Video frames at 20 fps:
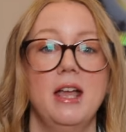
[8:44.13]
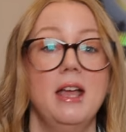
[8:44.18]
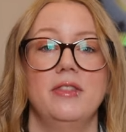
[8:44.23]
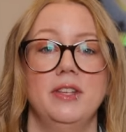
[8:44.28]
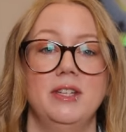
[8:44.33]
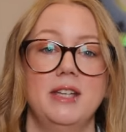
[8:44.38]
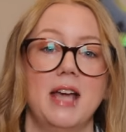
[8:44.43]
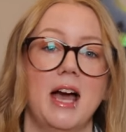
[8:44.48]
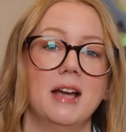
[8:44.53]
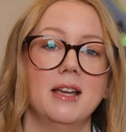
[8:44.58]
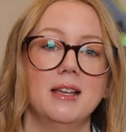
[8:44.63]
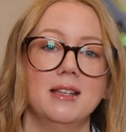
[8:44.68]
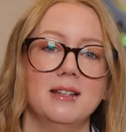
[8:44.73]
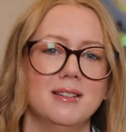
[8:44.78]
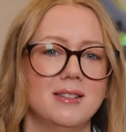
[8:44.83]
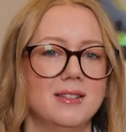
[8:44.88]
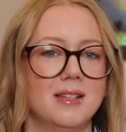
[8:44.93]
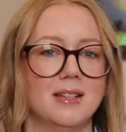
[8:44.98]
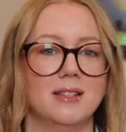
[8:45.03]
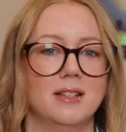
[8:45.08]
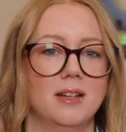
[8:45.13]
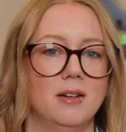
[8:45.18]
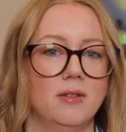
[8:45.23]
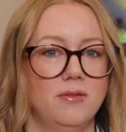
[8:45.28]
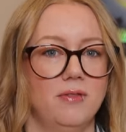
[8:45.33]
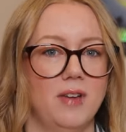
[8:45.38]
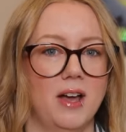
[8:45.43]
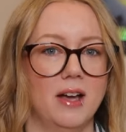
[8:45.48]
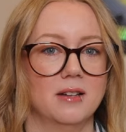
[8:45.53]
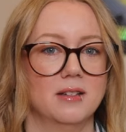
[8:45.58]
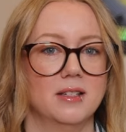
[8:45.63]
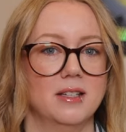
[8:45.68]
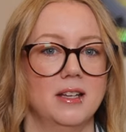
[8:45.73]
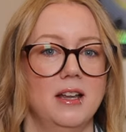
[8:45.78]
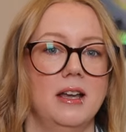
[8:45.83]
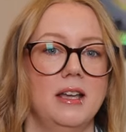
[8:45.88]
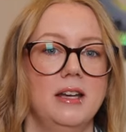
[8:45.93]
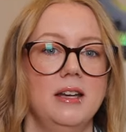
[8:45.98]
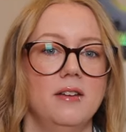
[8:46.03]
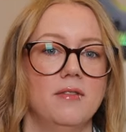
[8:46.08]
The tackiness doesn't affect
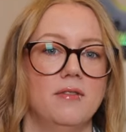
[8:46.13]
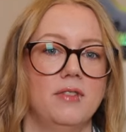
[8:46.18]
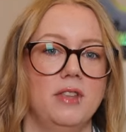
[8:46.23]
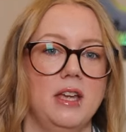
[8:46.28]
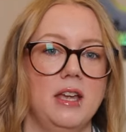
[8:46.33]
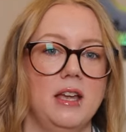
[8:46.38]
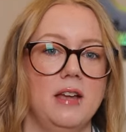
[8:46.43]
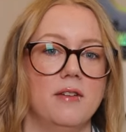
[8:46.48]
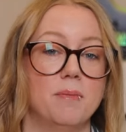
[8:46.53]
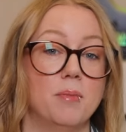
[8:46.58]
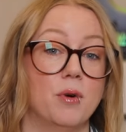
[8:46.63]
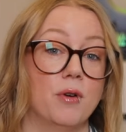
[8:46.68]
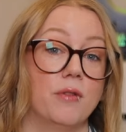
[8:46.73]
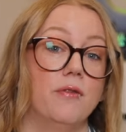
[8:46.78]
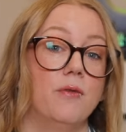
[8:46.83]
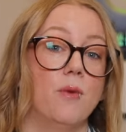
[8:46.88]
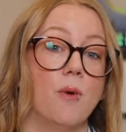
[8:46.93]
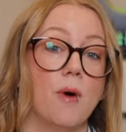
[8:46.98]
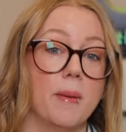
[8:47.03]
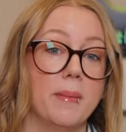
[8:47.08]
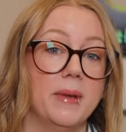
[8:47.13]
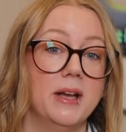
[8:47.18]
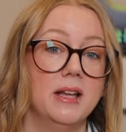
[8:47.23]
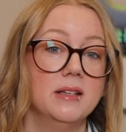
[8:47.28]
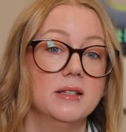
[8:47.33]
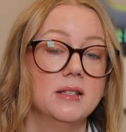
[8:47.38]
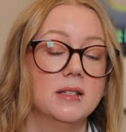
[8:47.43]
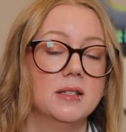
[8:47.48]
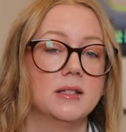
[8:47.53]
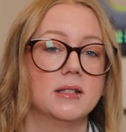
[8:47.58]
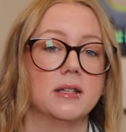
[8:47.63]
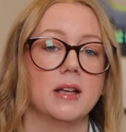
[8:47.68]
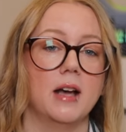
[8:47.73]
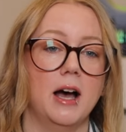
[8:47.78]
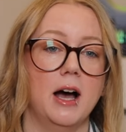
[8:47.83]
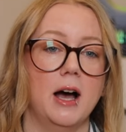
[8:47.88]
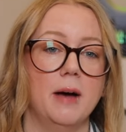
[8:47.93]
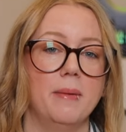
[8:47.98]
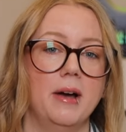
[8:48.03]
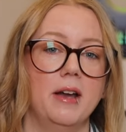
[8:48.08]
any of the performance.
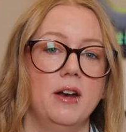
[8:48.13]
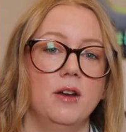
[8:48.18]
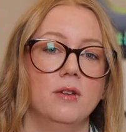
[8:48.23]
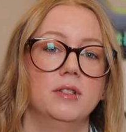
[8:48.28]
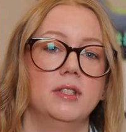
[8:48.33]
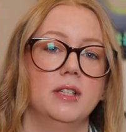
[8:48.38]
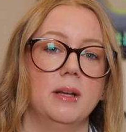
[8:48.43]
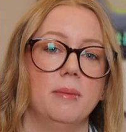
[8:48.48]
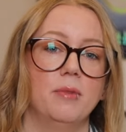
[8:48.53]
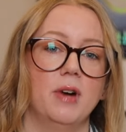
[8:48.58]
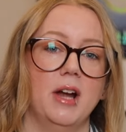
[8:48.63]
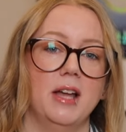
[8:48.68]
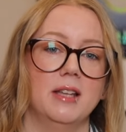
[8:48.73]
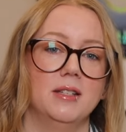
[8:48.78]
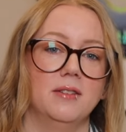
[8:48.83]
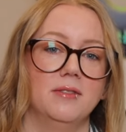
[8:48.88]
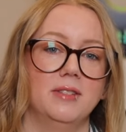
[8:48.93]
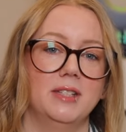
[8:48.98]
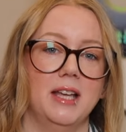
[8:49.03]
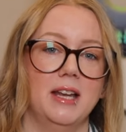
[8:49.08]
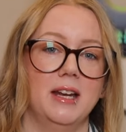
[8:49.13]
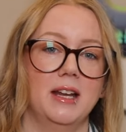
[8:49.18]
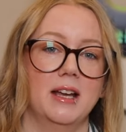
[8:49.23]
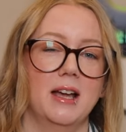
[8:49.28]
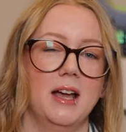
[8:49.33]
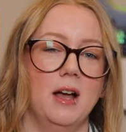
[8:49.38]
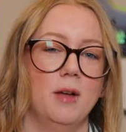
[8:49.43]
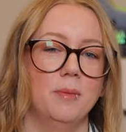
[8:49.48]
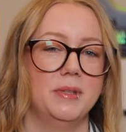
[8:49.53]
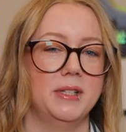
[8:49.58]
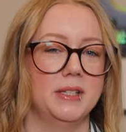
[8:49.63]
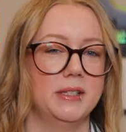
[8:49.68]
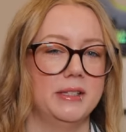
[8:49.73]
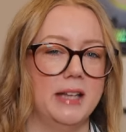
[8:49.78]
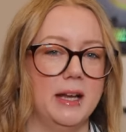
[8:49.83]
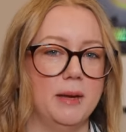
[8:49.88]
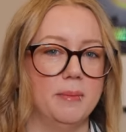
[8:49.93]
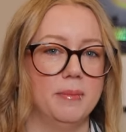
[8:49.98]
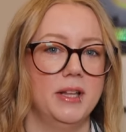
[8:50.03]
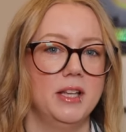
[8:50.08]
Um, I know some brands have said it helps it
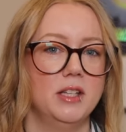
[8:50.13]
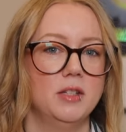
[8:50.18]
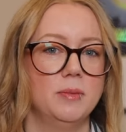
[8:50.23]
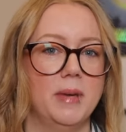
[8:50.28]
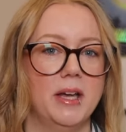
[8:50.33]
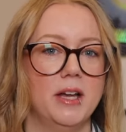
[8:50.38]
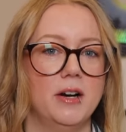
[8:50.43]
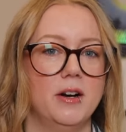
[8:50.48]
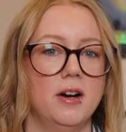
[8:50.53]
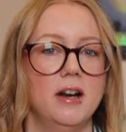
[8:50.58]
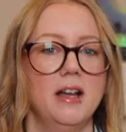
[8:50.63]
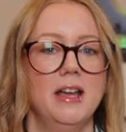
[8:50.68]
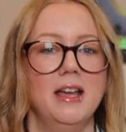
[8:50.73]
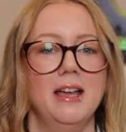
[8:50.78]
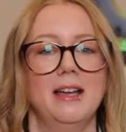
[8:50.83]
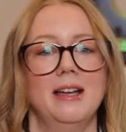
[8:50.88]
stay in place better.